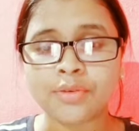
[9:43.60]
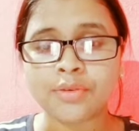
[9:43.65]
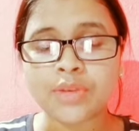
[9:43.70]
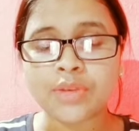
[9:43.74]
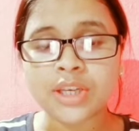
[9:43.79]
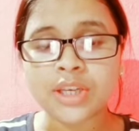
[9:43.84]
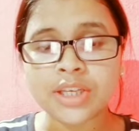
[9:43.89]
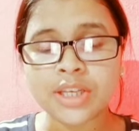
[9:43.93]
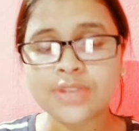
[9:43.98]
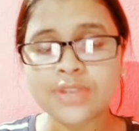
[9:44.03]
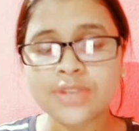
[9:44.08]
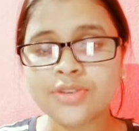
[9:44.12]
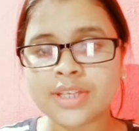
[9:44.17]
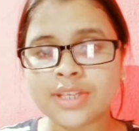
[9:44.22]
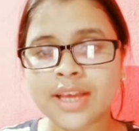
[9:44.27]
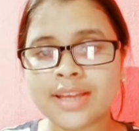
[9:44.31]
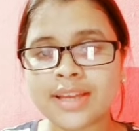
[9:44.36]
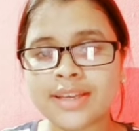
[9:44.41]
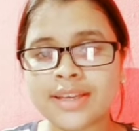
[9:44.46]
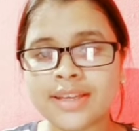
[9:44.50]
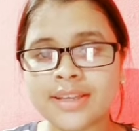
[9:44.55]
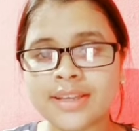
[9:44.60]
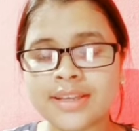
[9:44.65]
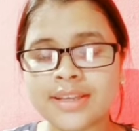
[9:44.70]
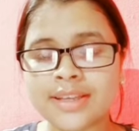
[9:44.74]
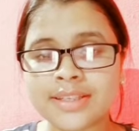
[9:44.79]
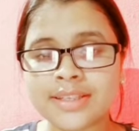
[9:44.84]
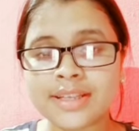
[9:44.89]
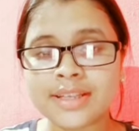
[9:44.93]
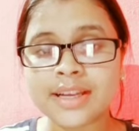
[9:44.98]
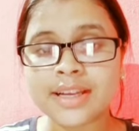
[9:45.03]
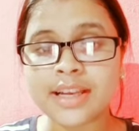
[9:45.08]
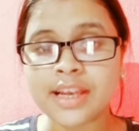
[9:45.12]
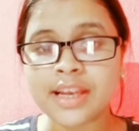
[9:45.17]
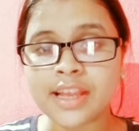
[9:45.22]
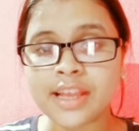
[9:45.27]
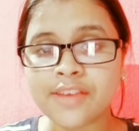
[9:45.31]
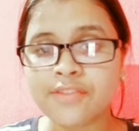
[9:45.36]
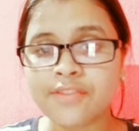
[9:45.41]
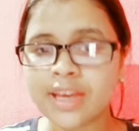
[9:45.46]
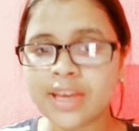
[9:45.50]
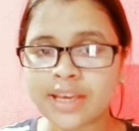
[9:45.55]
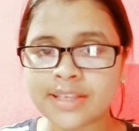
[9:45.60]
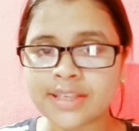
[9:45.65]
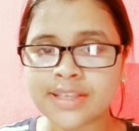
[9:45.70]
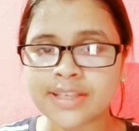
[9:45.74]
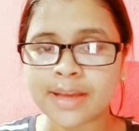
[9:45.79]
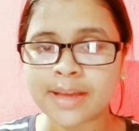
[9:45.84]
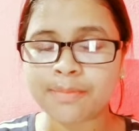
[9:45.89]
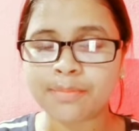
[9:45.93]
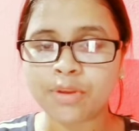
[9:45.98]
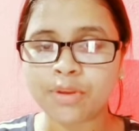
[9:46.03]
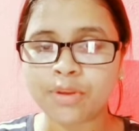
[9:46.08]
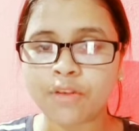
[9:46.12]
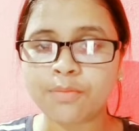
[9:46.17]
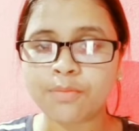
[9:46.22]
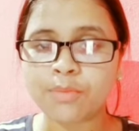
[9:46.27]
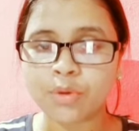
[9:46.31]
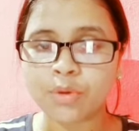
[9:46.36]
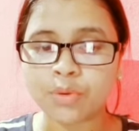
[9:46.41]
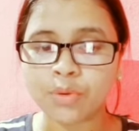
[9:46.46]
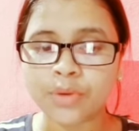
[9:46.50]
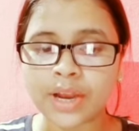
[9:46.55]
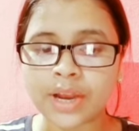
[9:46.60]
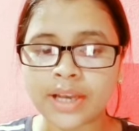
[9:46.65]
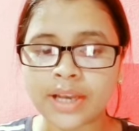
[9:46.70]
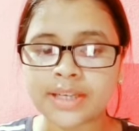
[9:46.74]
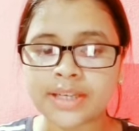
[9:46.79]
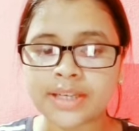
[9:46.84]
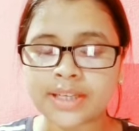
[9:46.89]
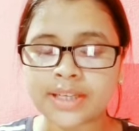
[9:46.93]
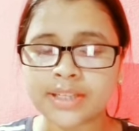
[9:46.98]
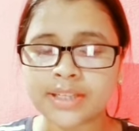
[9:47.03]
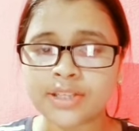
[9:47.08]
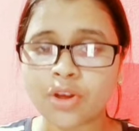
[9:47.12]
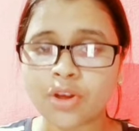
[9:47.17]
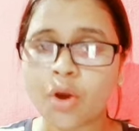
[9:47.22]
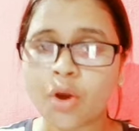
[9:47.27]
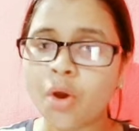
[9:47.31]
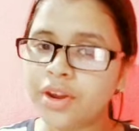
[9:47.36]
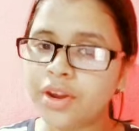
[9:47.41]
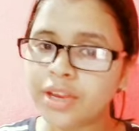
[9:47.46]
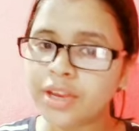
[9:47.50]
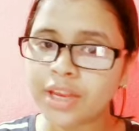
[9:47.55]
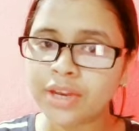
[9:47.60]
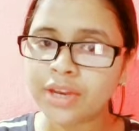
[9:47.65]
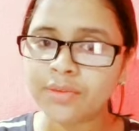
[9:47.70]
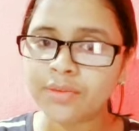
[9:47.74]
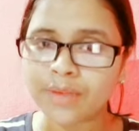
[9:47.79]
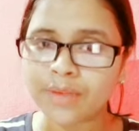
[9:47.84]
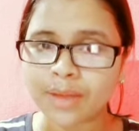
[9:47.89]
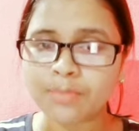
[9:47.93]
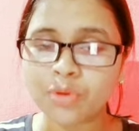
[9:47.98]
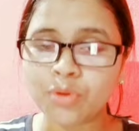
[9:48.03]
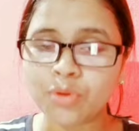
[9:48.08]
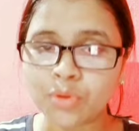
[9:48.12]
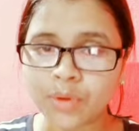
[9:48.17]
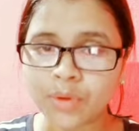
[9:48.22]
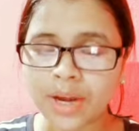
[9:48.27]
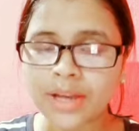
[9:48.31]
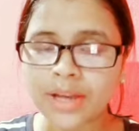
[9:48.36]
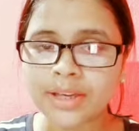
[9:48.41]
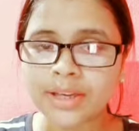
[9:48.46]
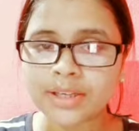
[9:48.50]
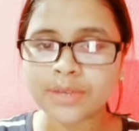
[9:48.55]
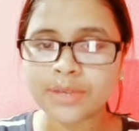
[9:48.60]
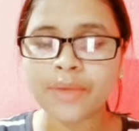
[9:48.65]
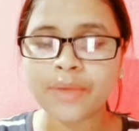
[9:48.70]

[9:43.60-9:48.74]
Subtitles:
Indian society is the living example of pluralities, or plurality.